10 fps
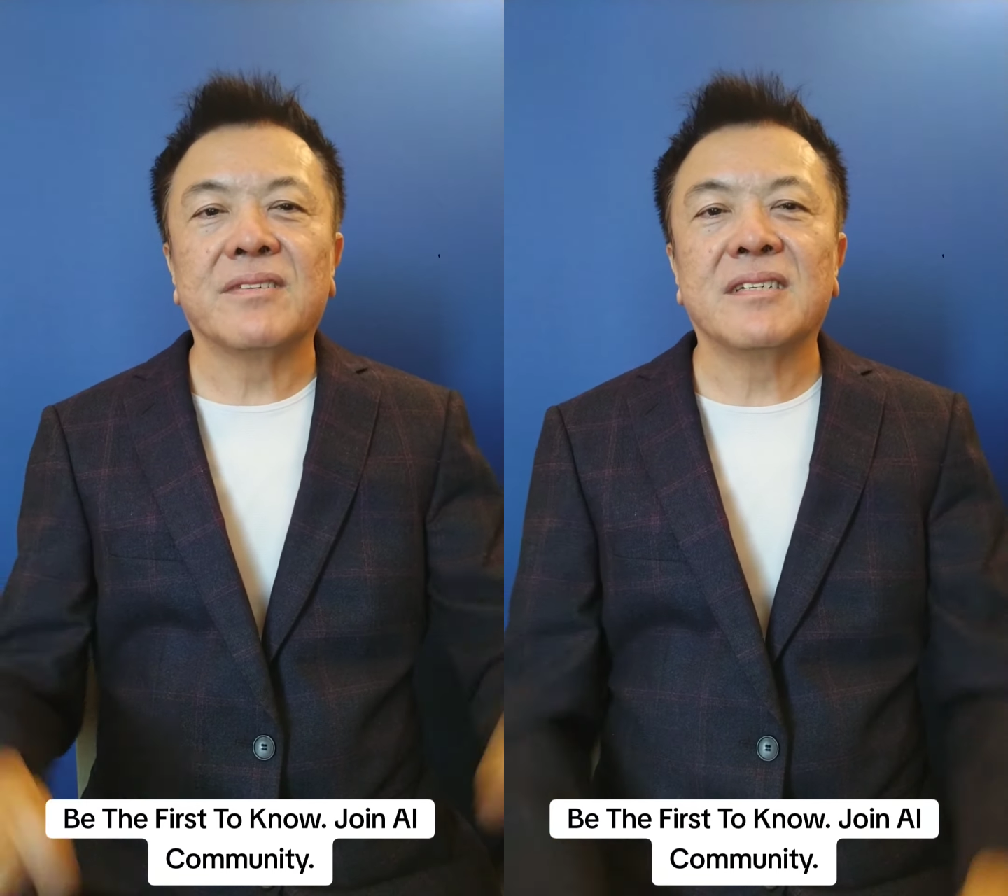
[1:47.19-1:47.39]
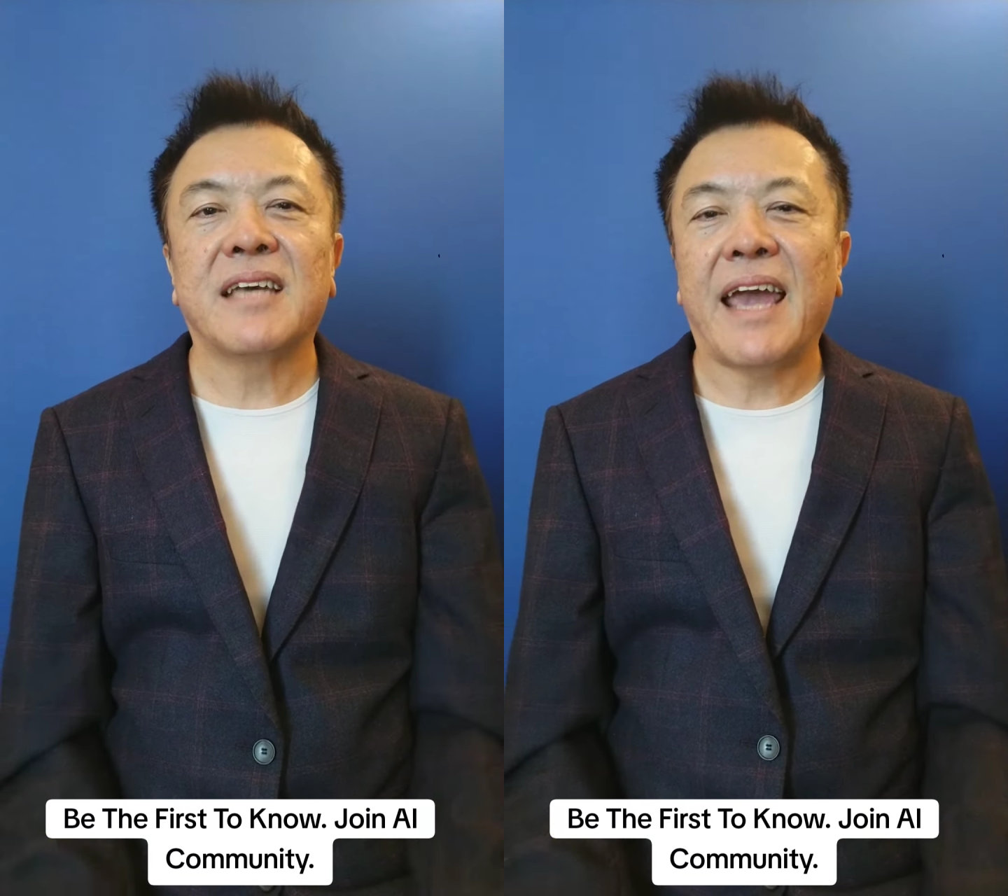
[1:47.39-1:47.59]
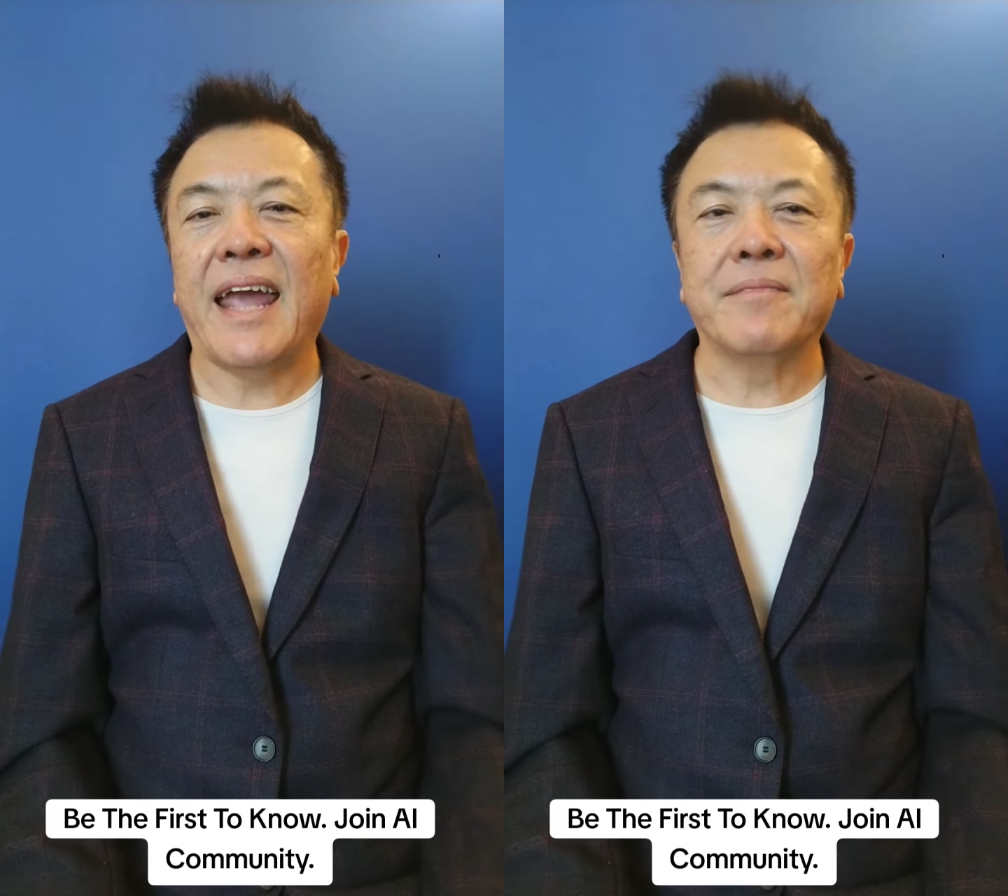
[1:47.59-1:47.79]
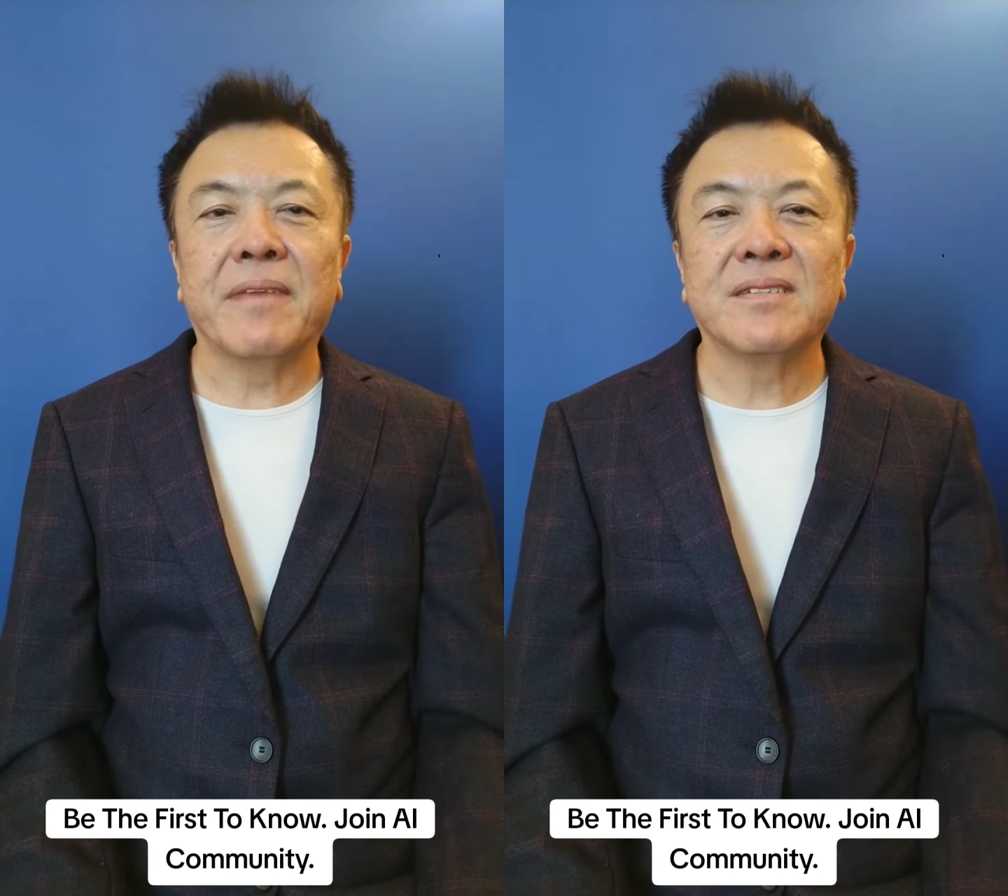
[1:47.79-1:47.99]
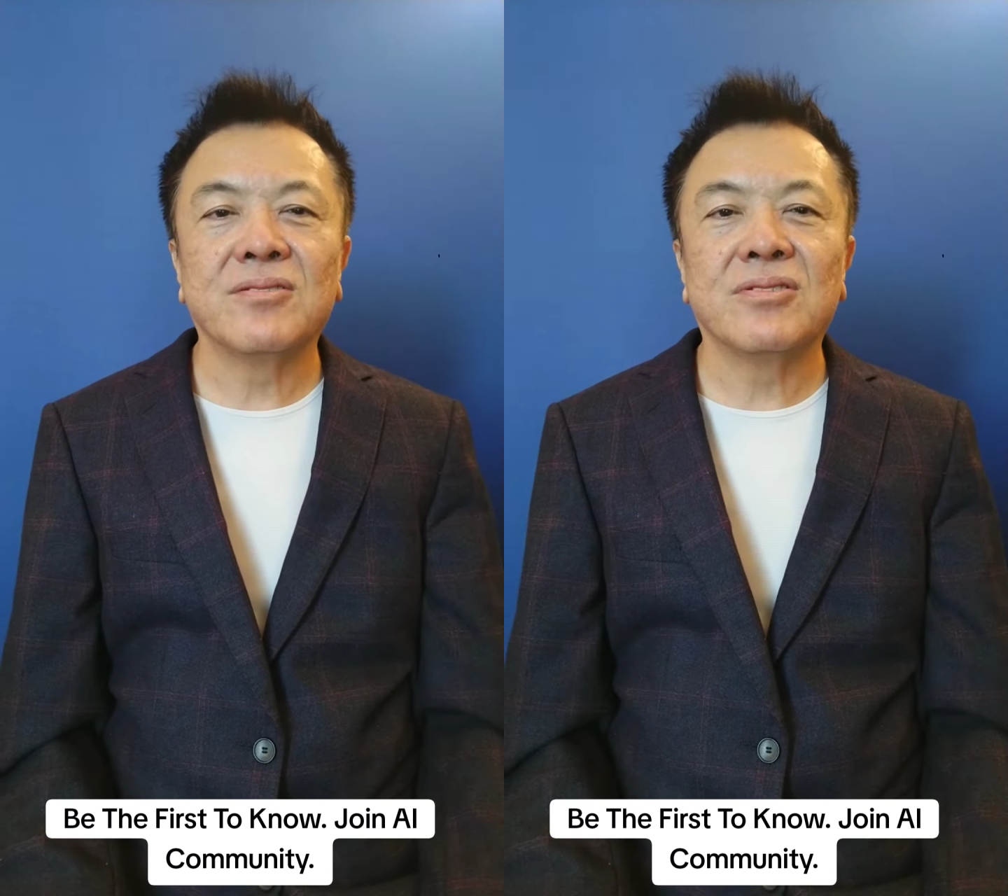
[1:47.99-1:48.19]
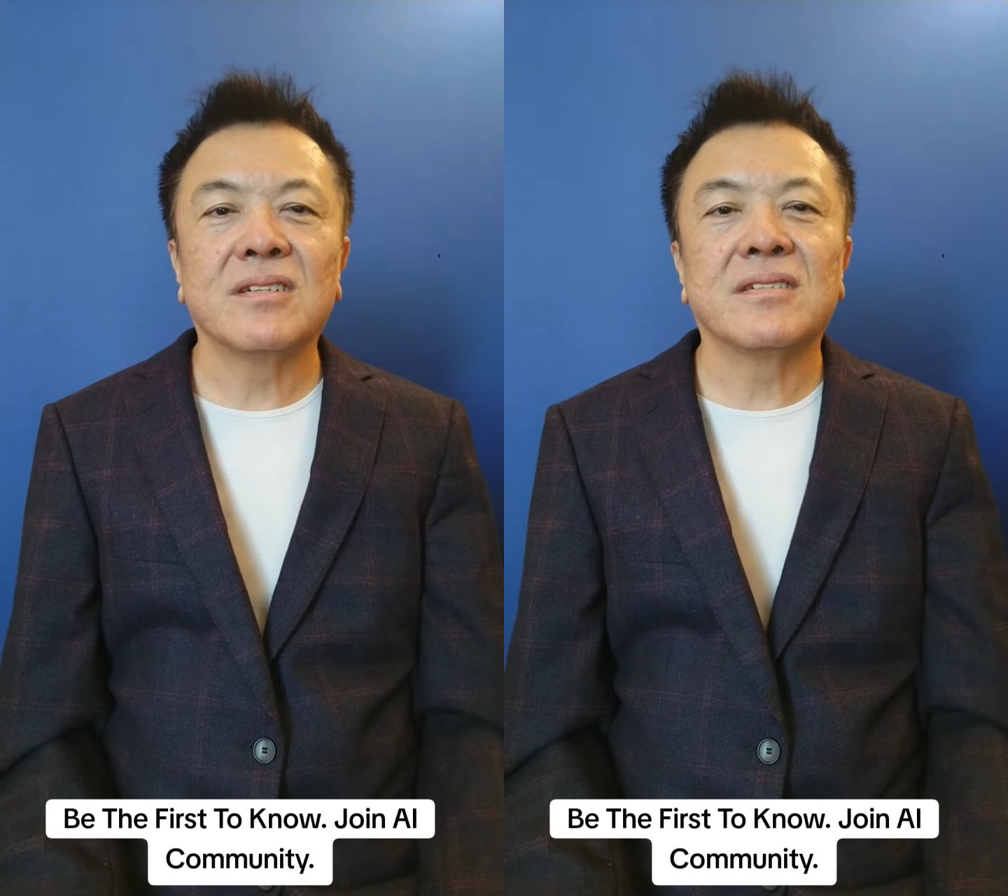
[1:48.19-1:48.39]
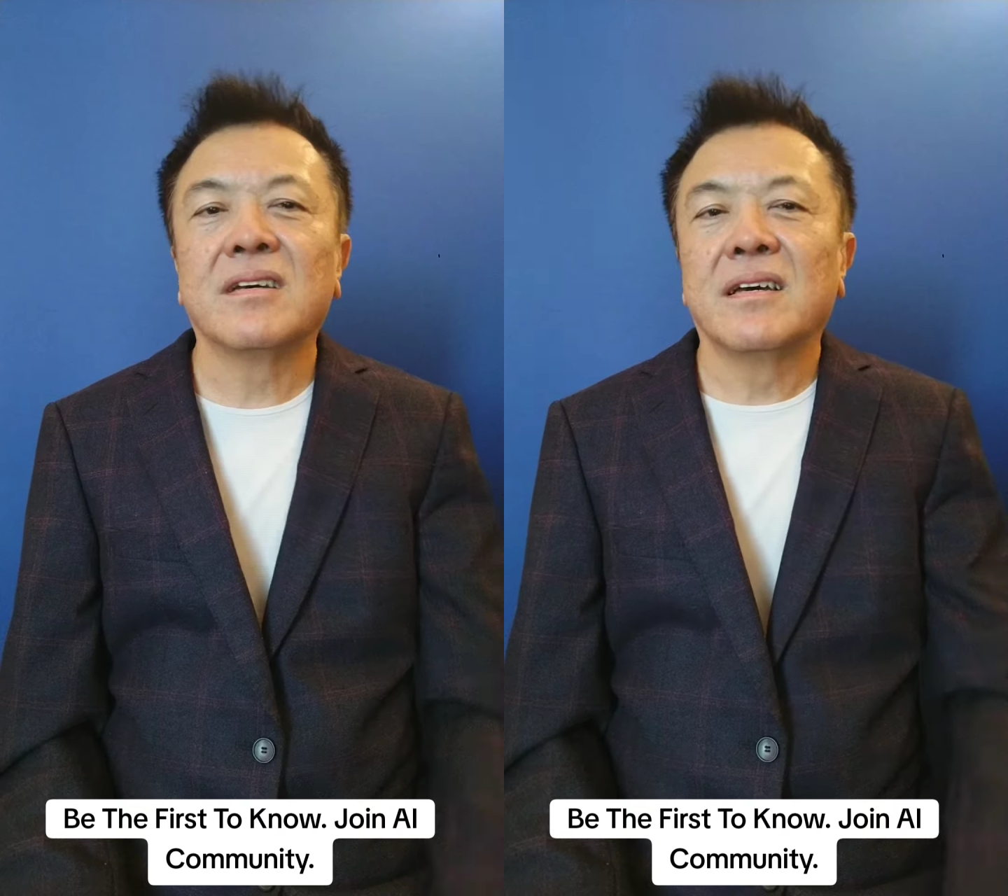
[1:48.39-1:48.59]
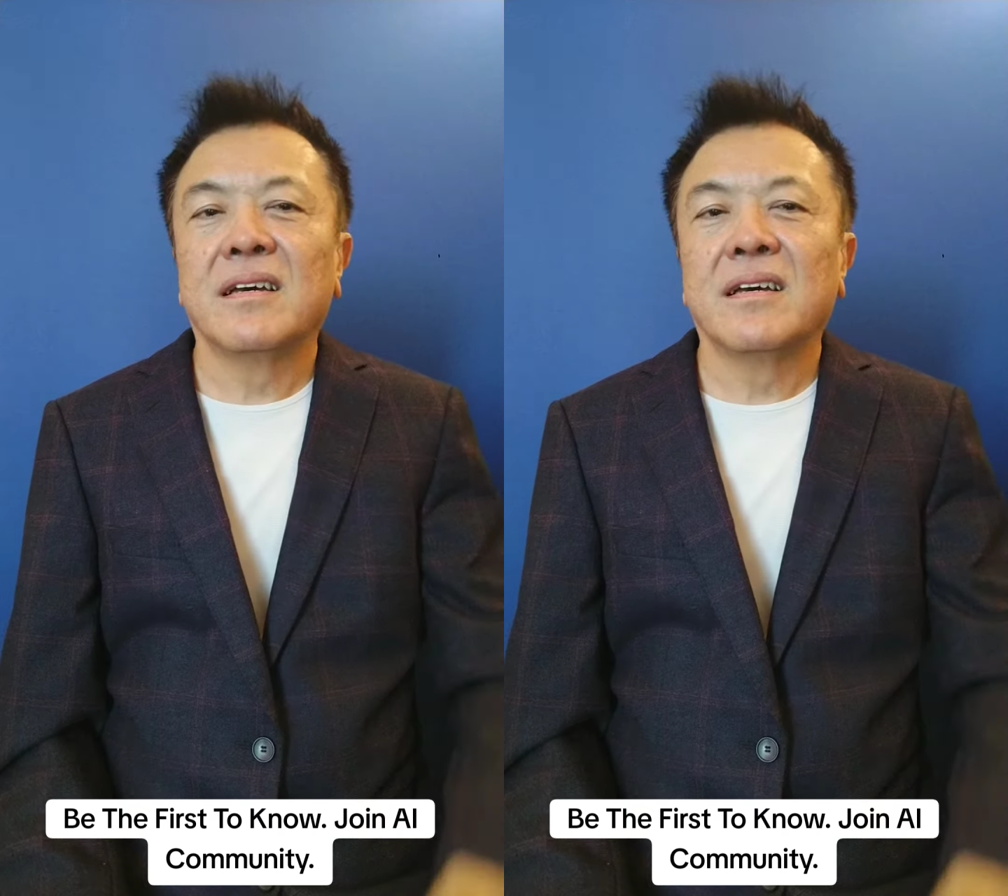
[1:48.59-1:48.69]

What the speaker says: these hate messages.